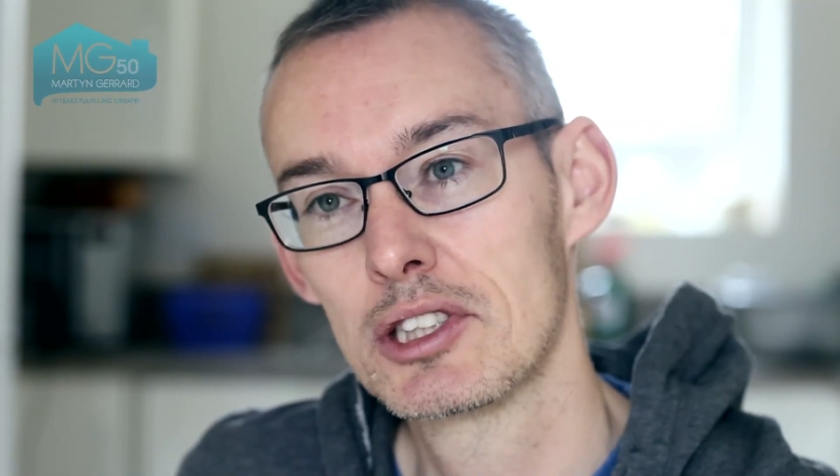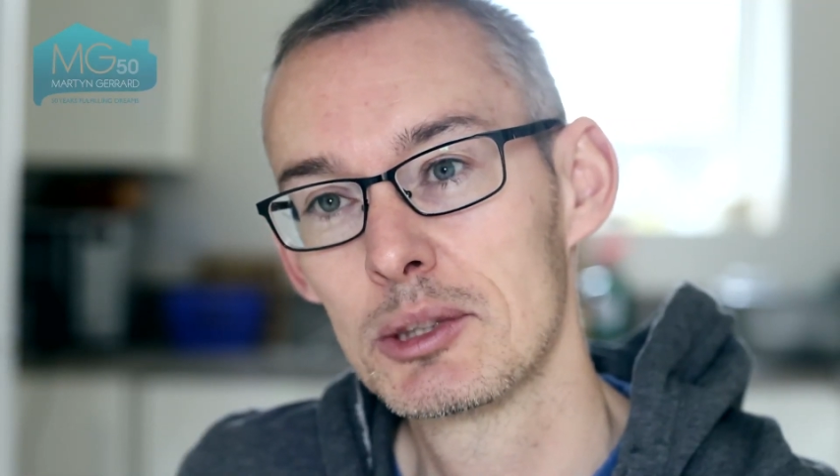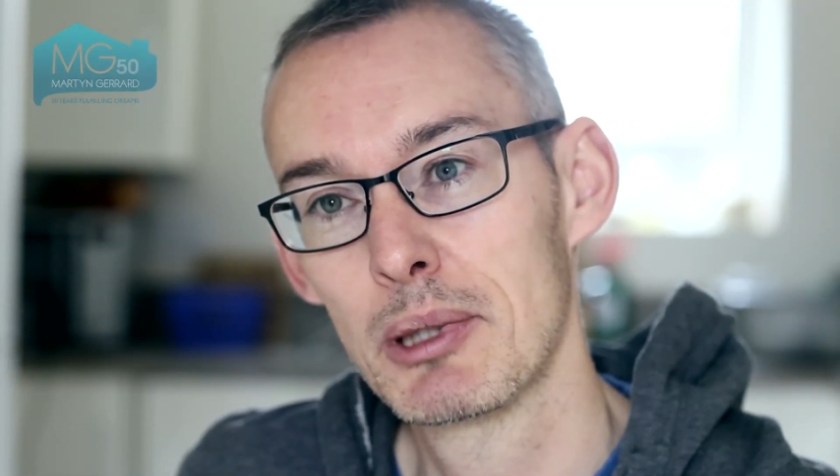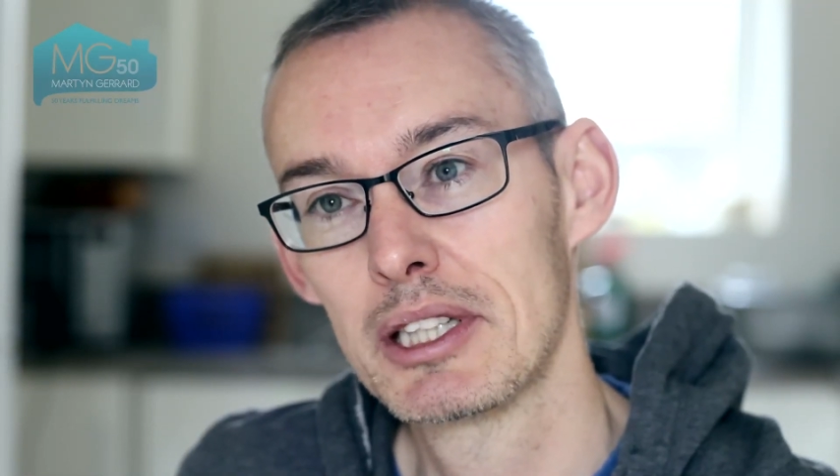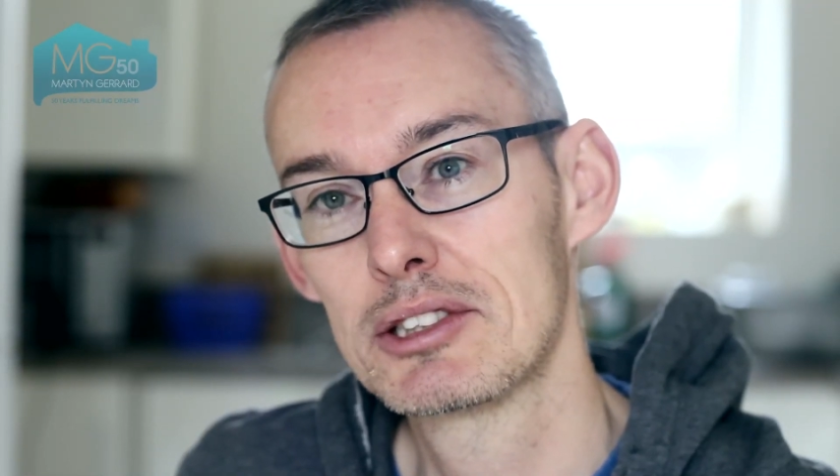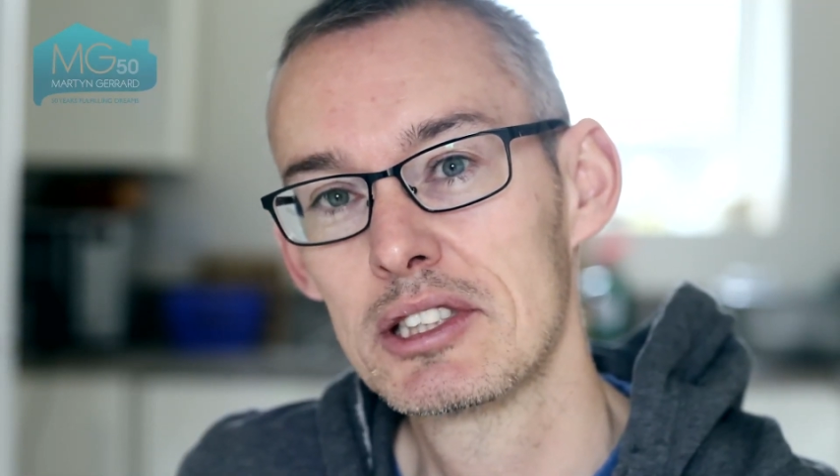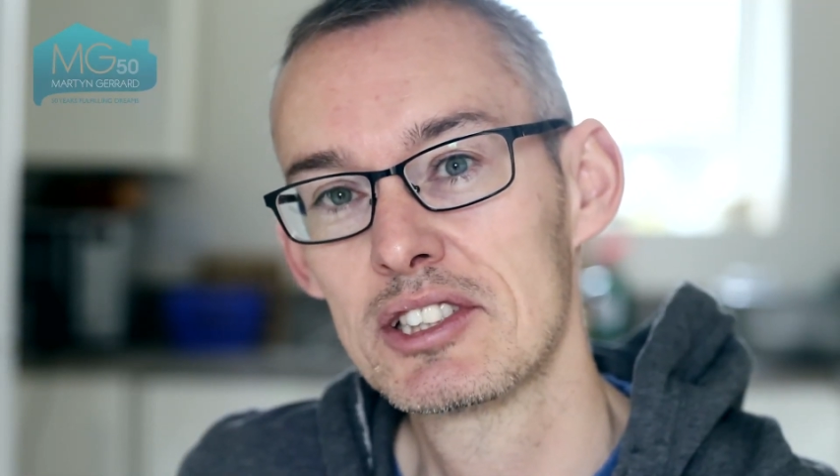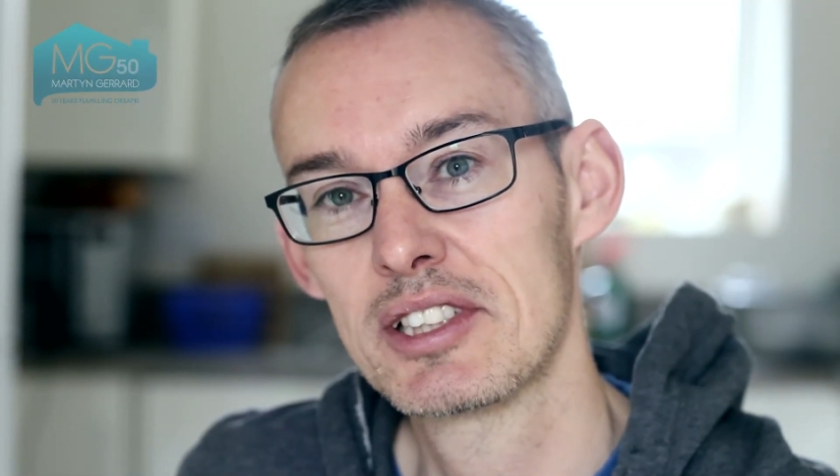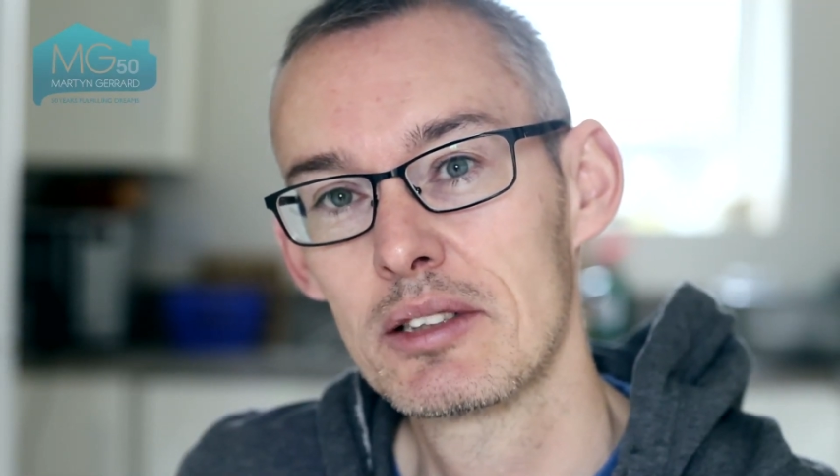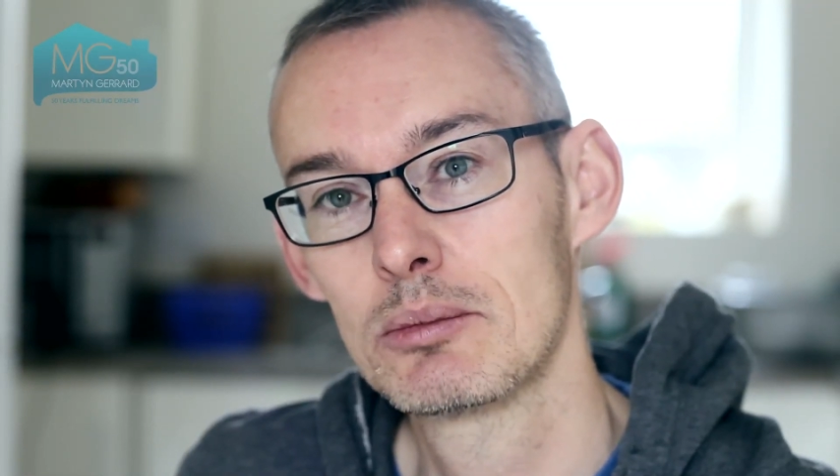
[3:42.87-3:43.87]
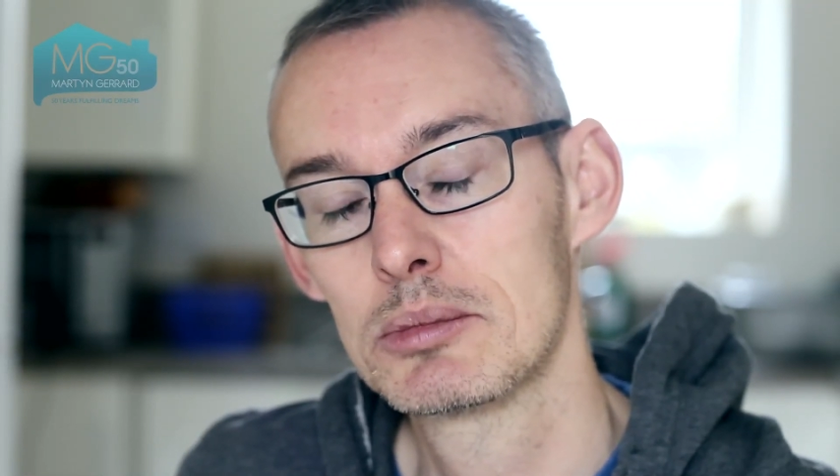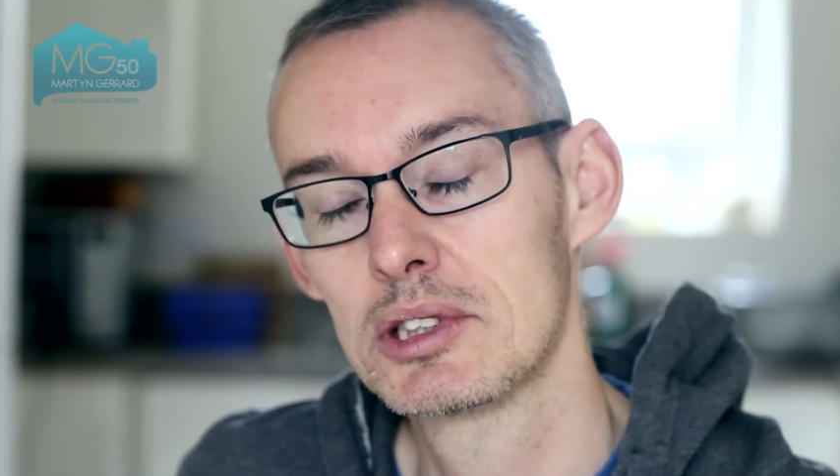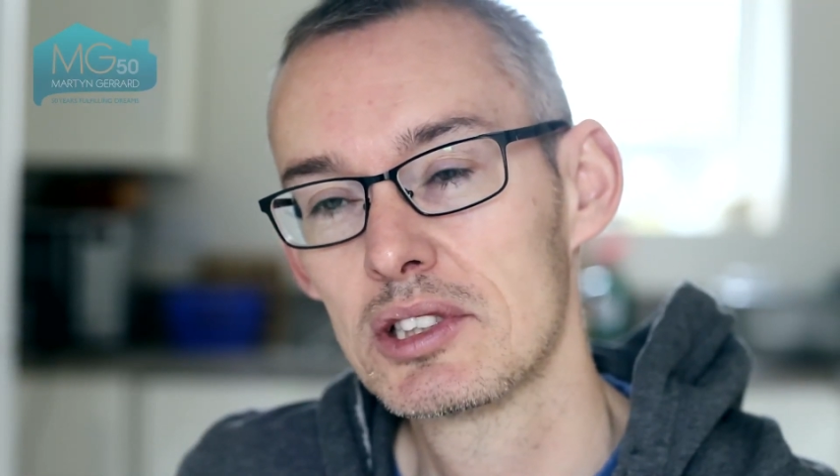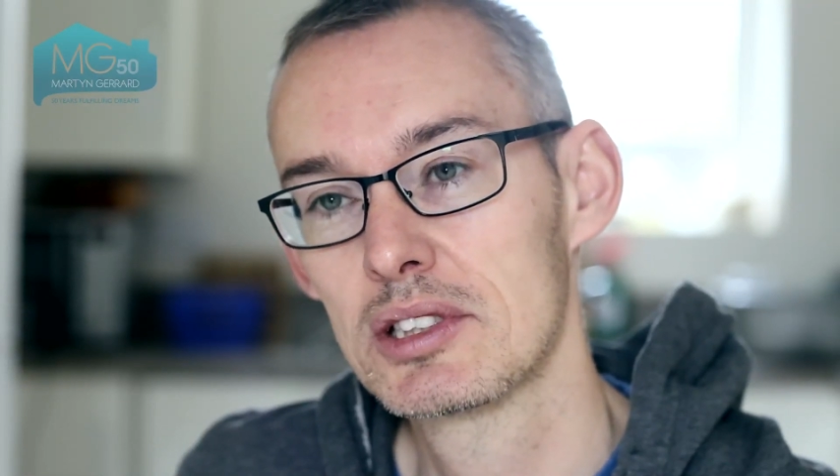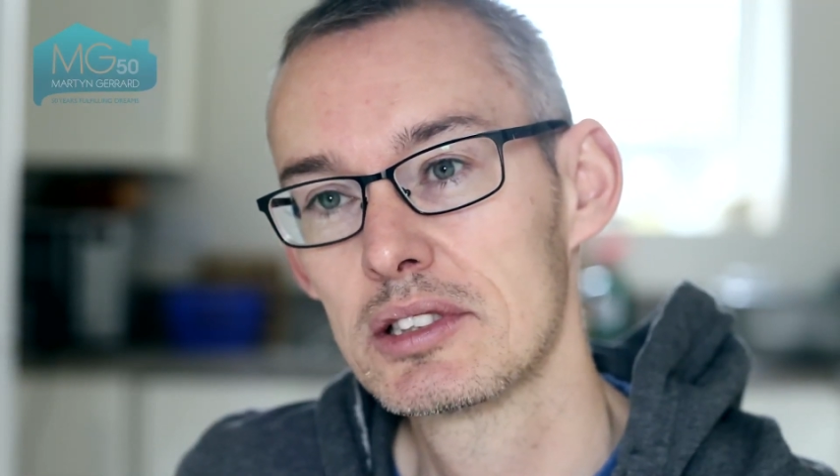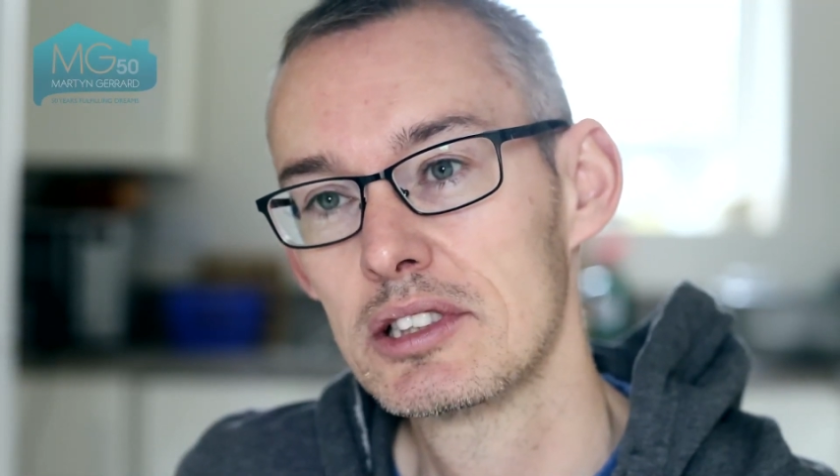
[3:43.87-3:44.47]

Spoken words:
trying to buy, trying to sell, because,